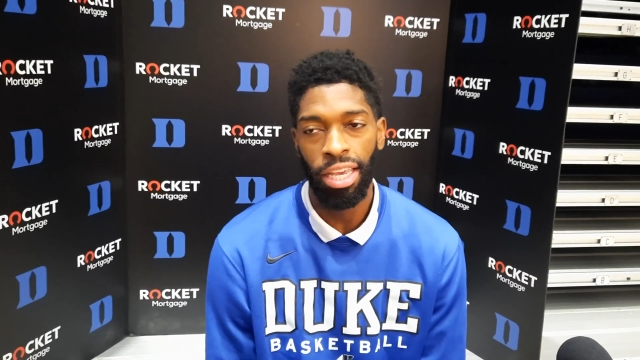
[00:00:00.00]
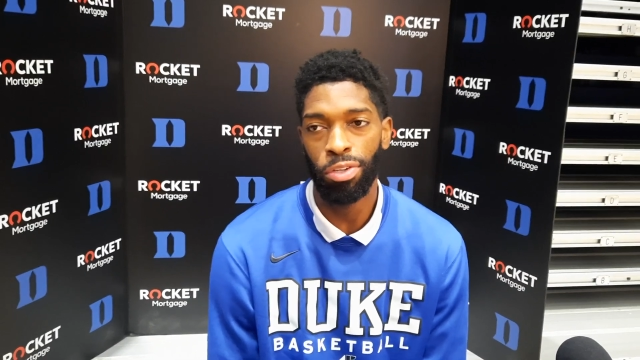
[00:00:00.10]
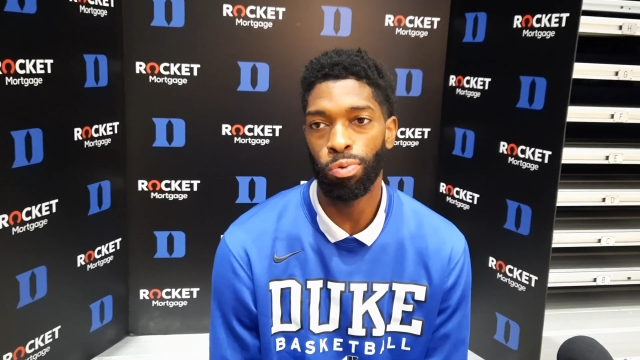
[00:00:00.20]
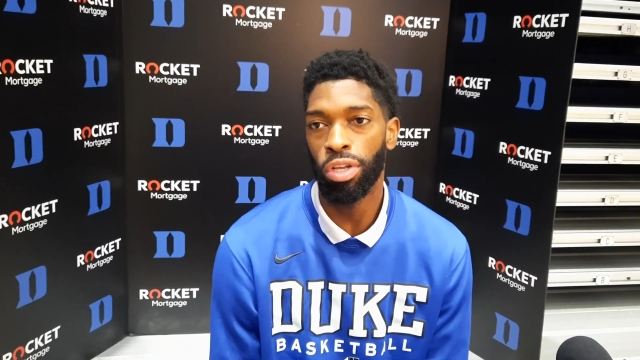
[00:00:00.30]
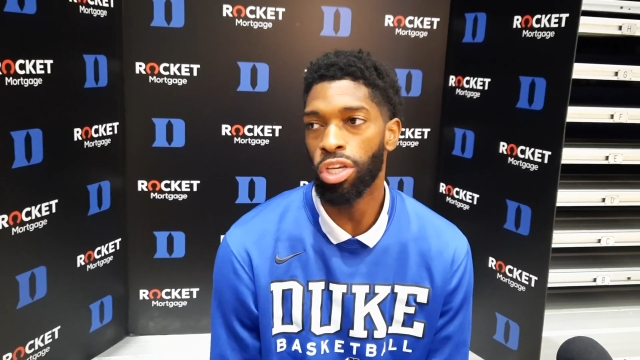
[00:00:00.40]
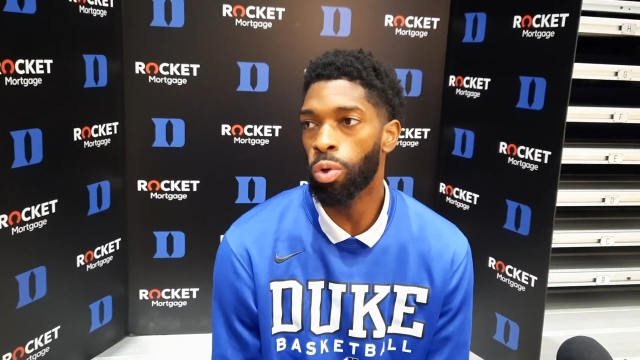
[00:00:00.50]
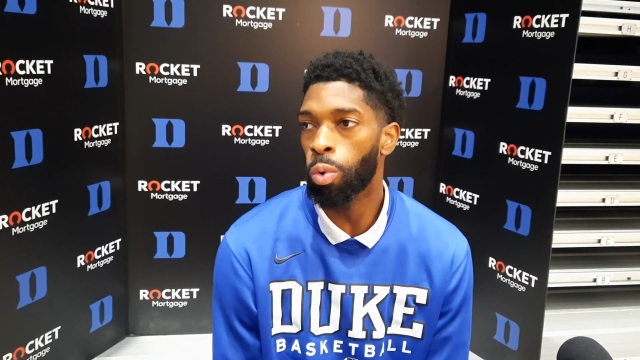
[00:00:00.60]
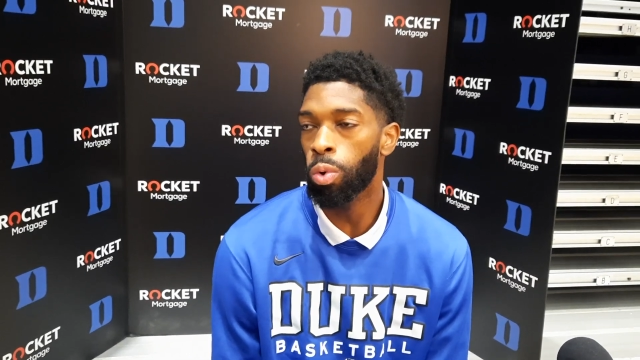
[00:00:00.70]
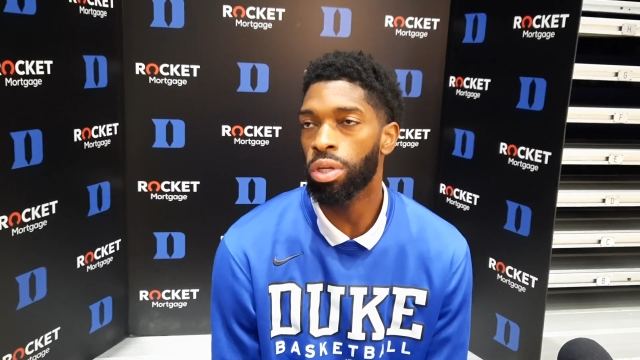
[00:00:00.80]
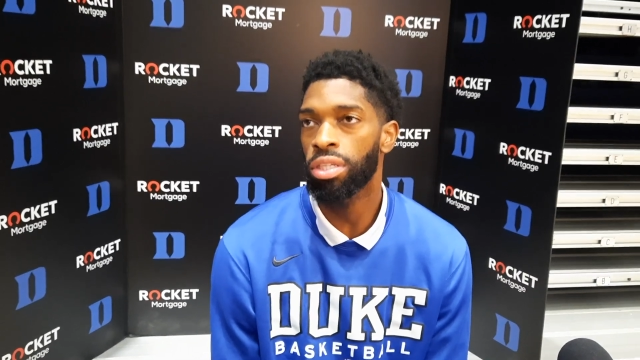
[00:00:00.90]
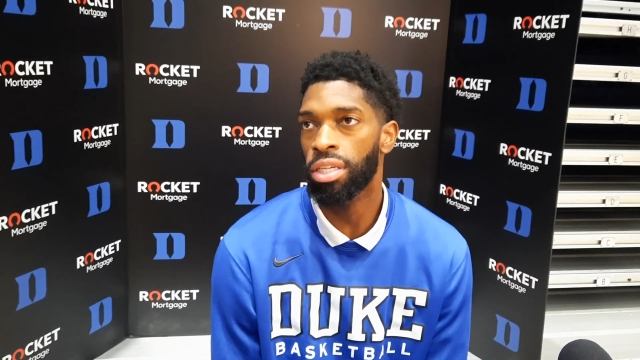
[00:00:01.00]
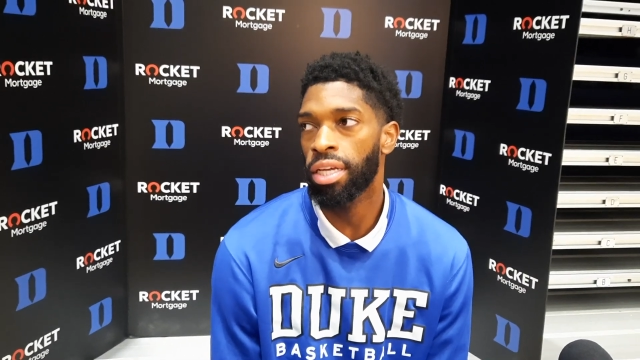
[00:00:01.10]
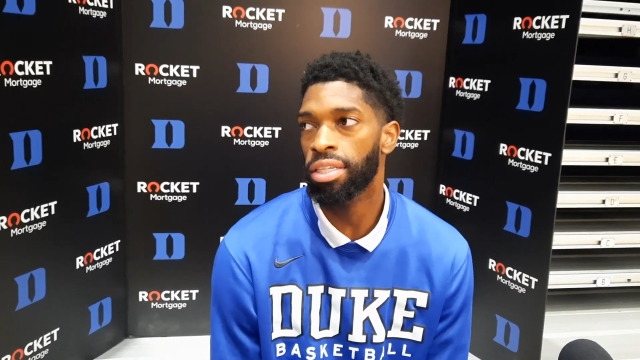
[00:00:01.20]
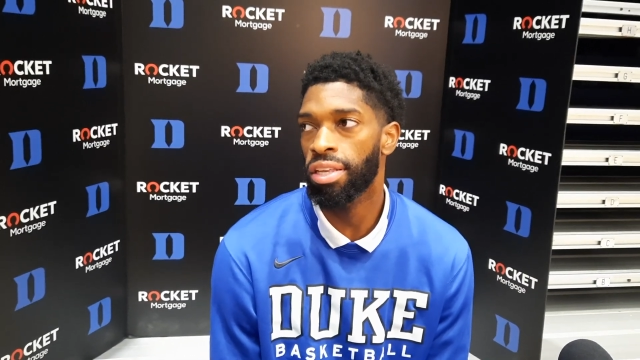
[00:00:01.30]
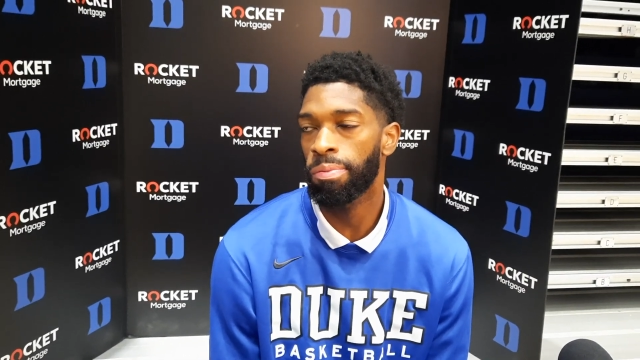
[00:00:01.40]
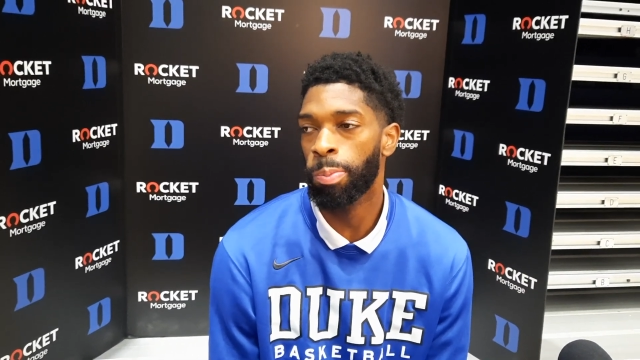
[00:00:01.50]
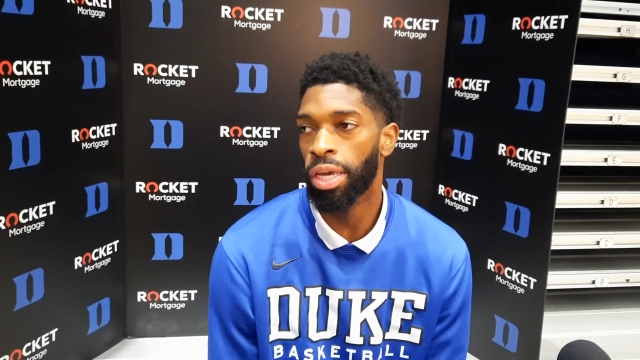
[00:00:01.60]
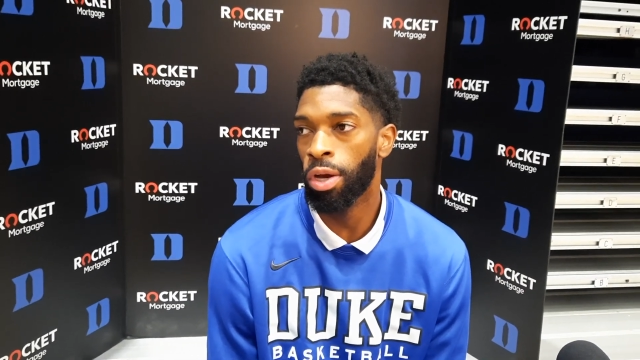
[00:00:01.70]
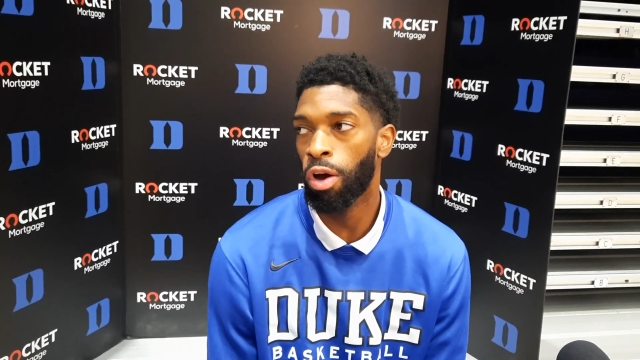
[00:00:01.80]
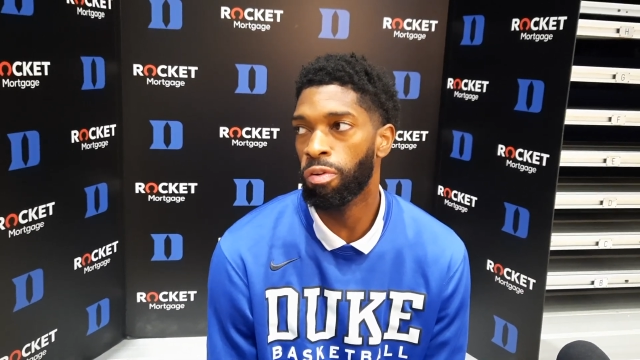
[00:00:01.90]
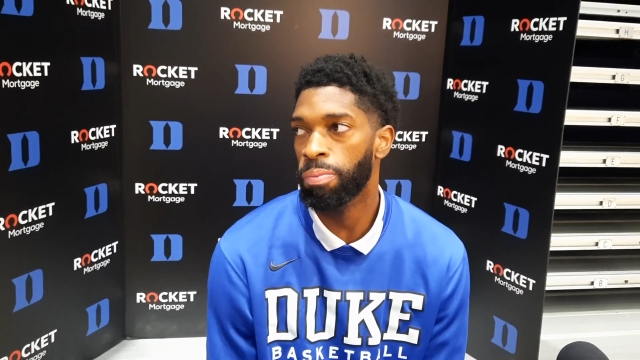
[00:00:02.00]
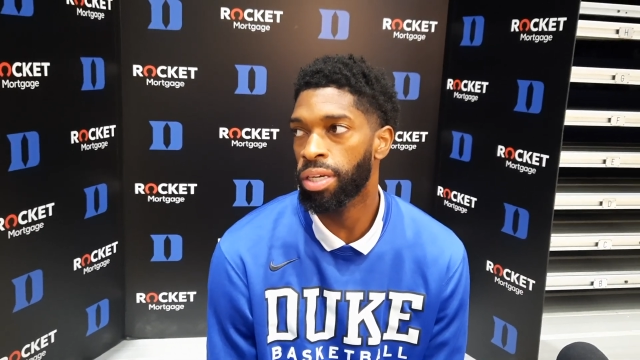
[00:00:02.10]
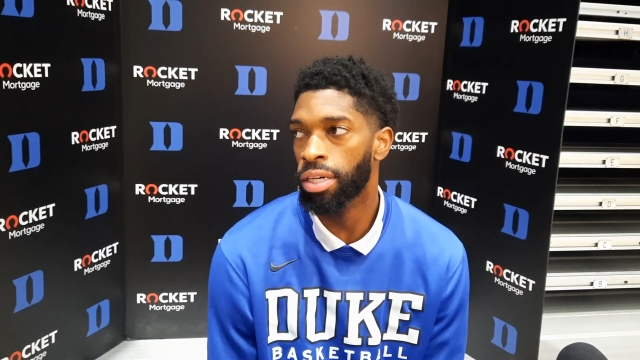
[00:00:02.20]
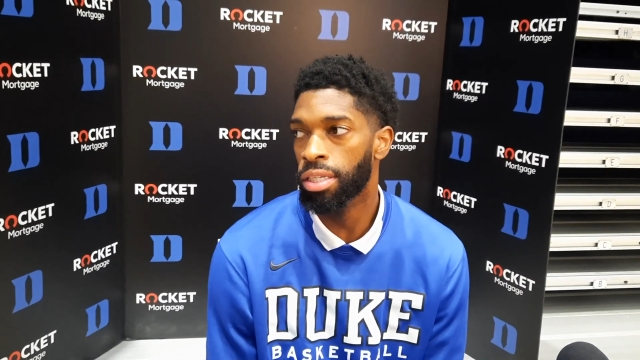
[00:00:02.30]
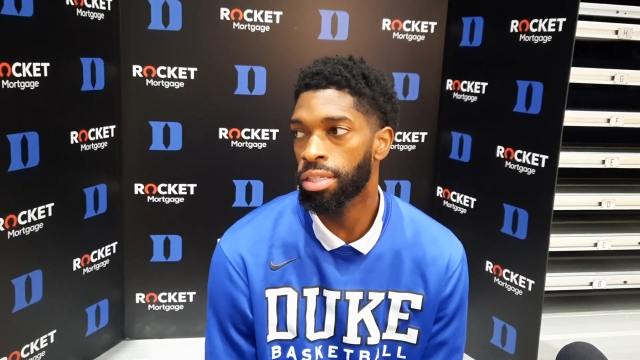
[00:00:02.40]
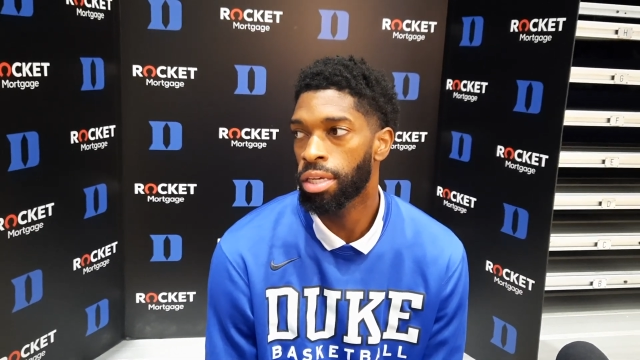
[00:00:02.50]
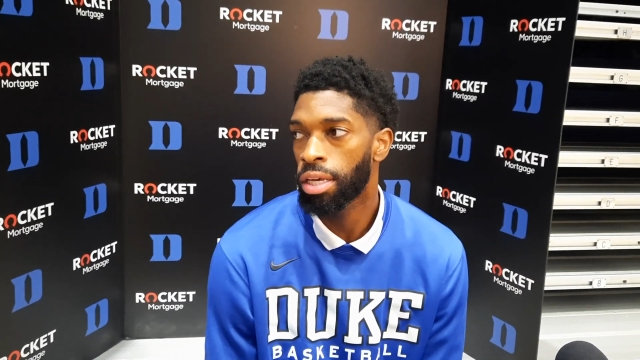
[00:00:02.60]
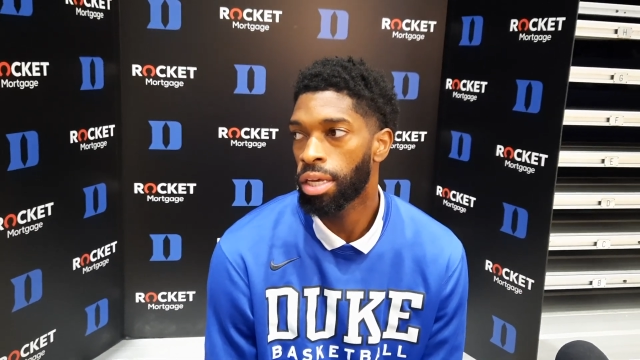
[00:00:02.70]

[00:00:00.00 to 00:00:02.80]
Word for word: It's really cool to see that stuff pay off because